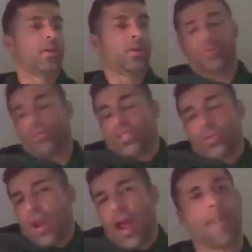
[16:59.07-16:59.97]
we see what
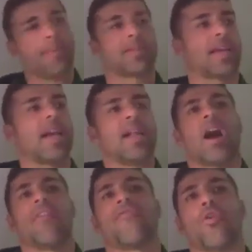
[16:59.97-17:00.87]
happens. Like,
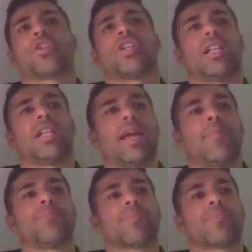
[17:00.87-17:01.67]
unfortunately,